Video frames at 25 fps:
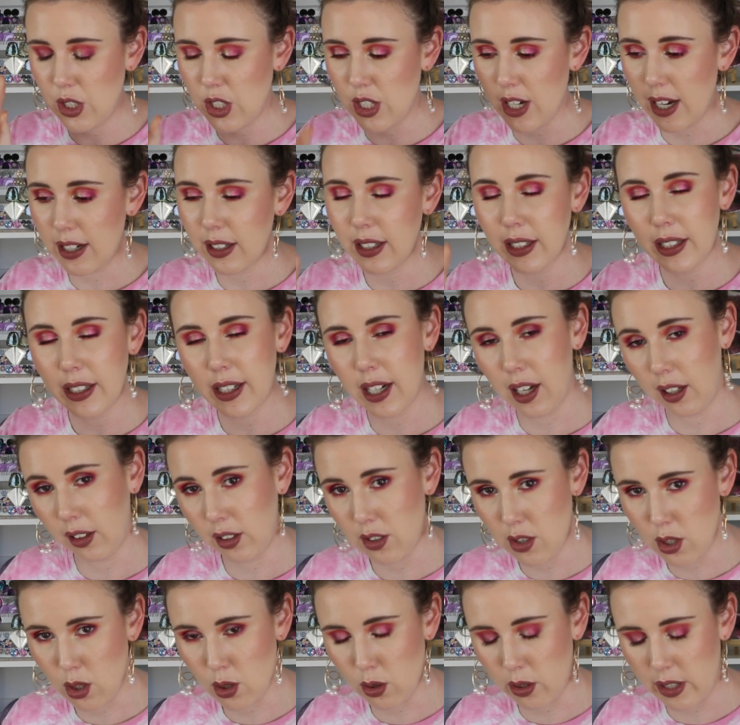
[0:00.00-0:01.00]
done a
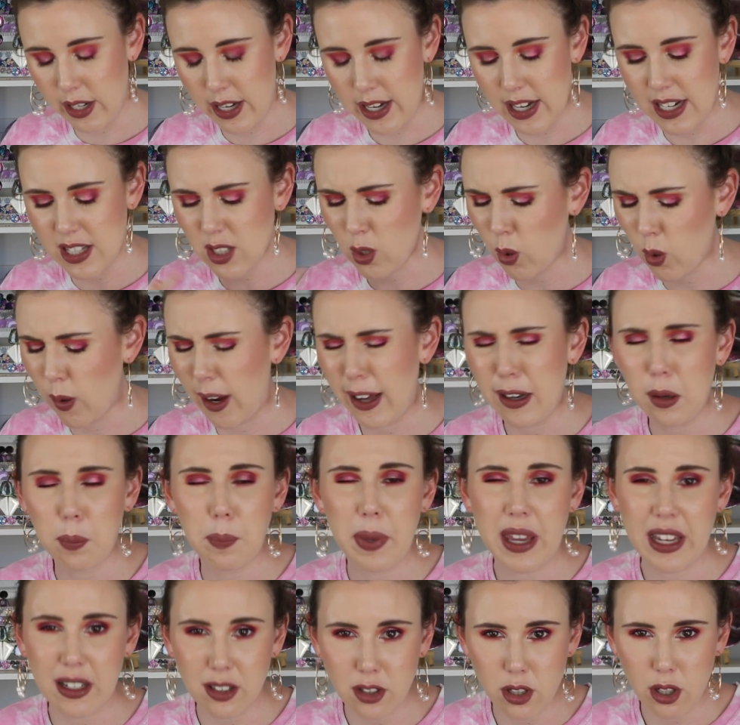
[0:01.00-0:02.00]
color story. It's quite a
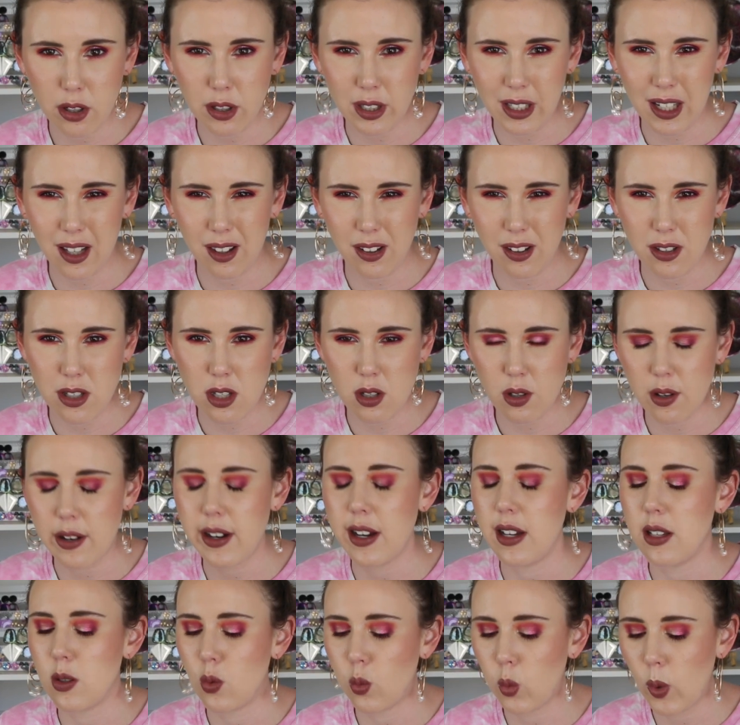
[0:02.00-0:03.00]
pink tone color
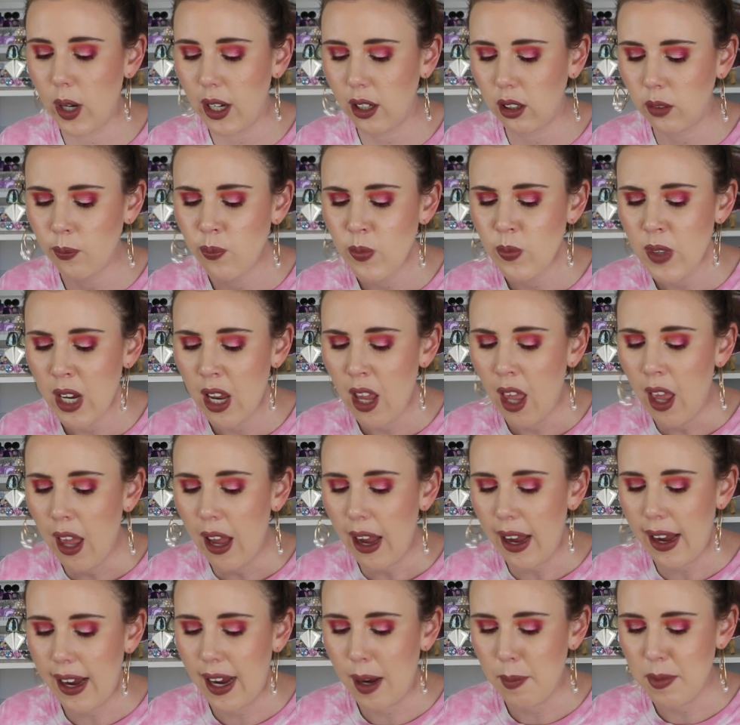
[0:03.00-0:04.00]
story as well.
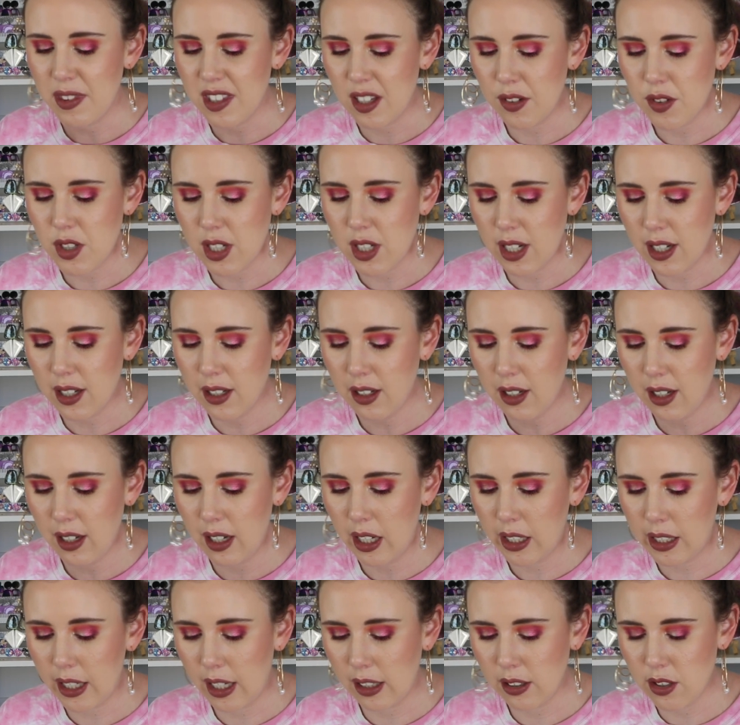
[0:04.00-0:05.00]
Um, they've done
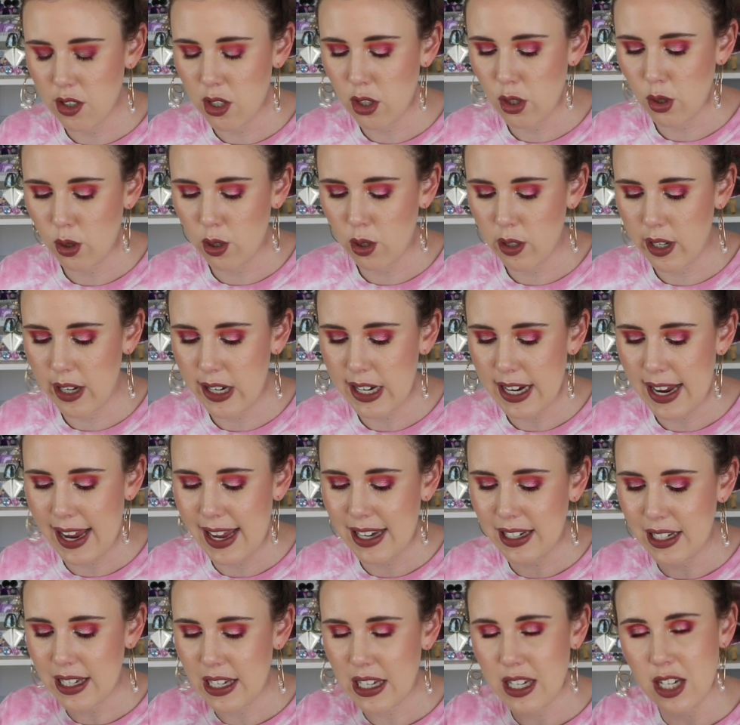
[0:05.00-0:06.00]
a color story
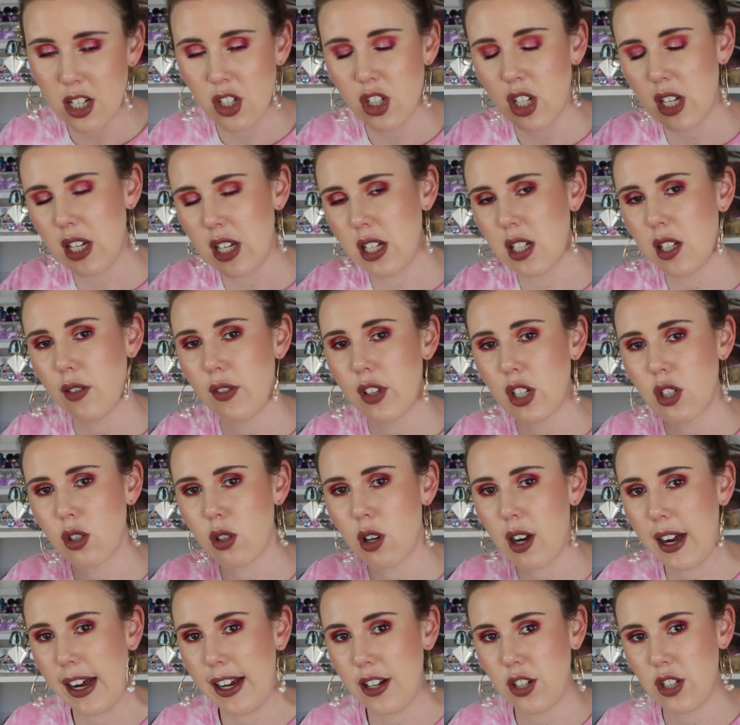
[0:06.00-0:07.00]
and each
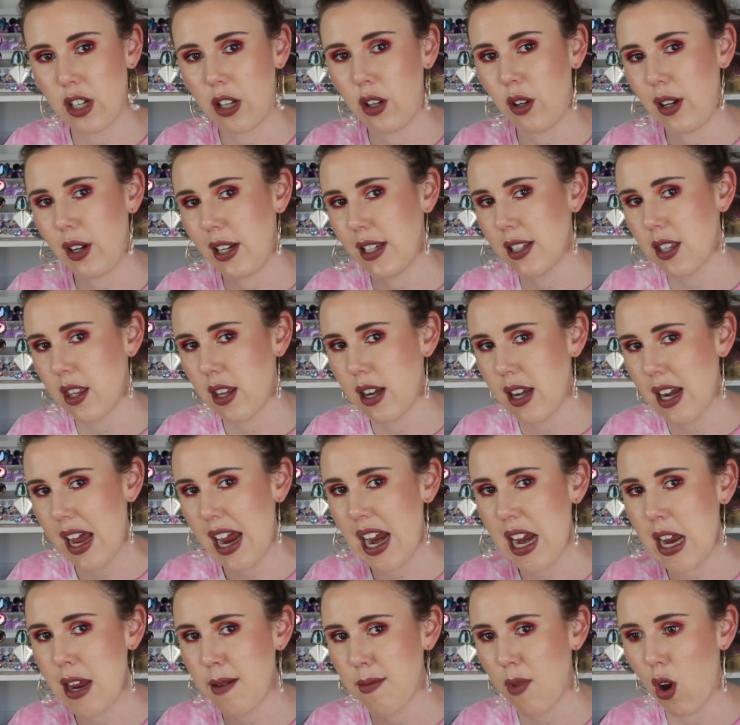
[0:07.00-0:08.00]
individual eyeshadow is the
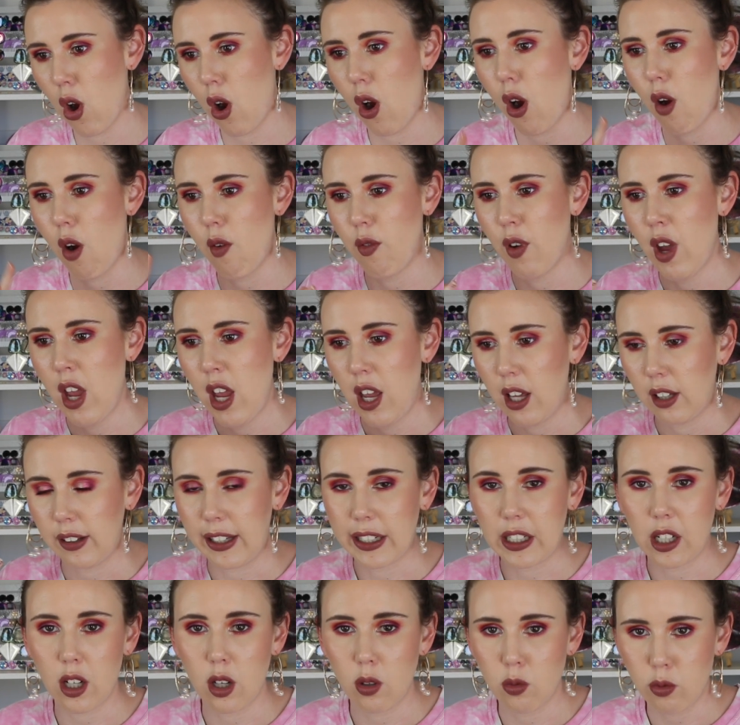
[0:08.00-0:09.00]
name of
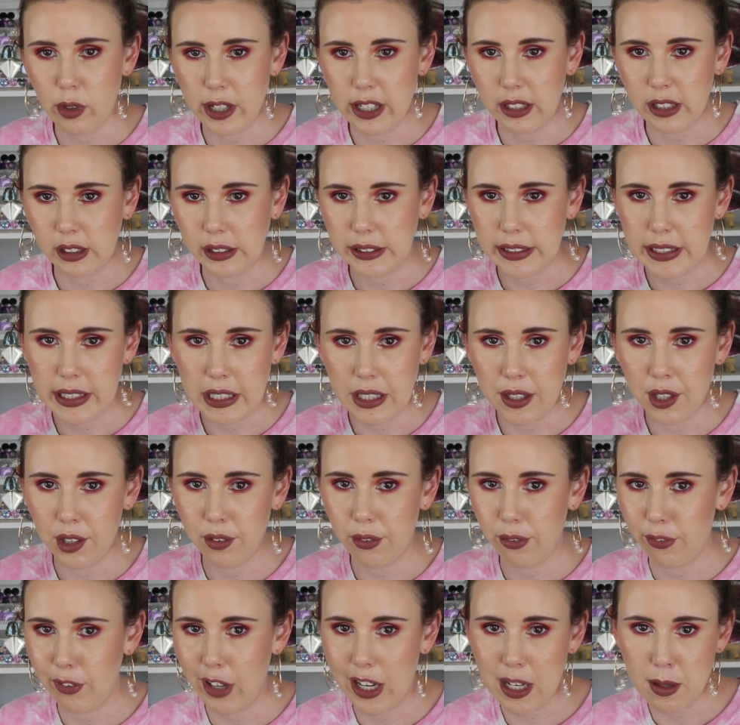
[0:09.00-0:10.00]
like a really
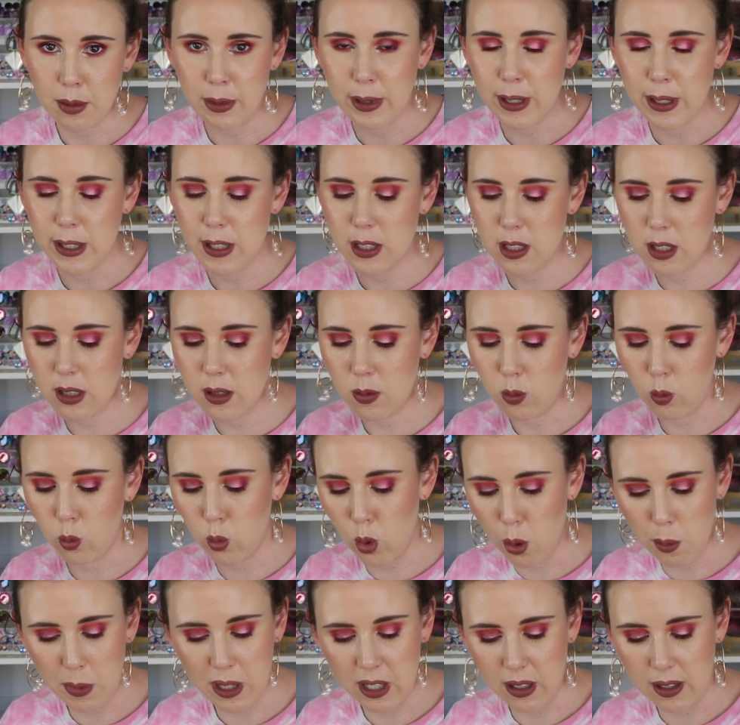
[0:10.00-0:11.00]
famous
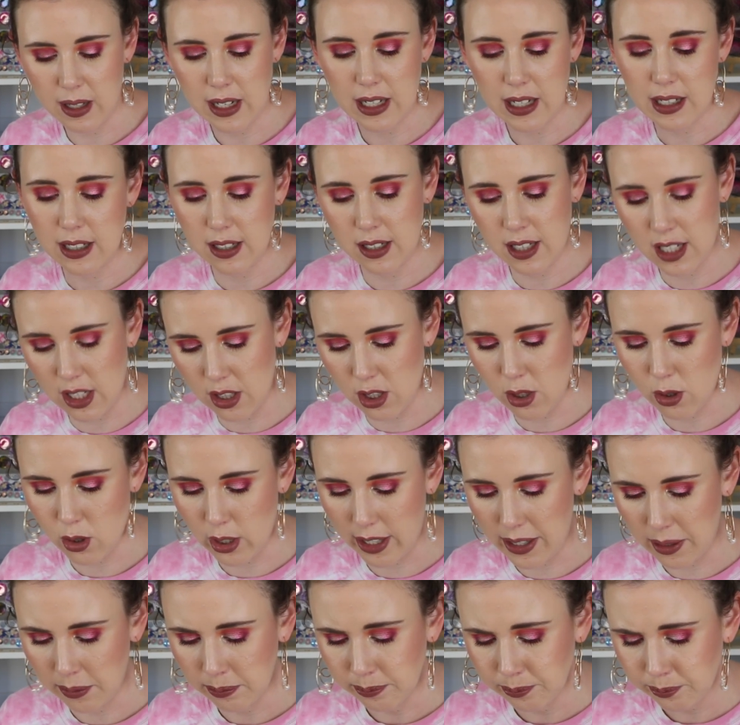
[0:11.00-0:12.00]
woman in
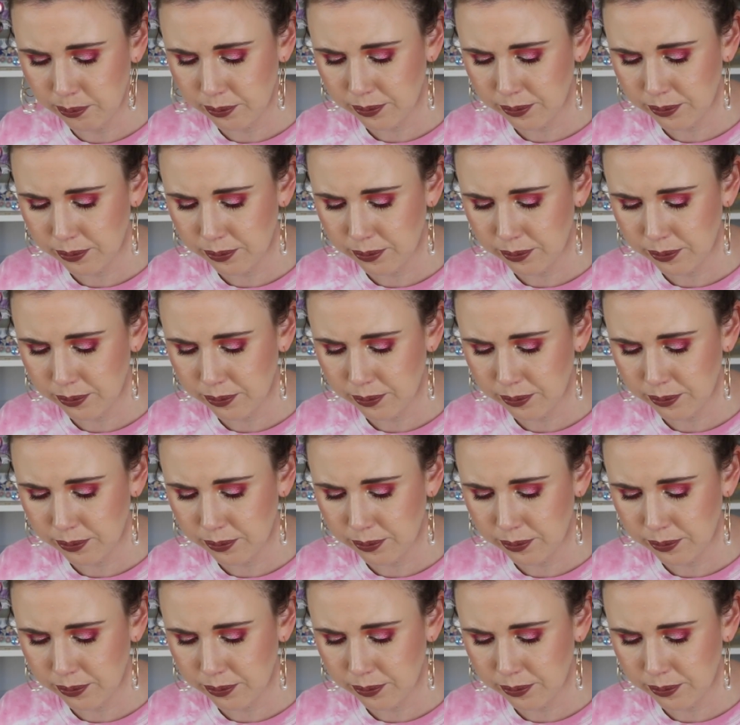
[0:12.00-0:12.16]
history.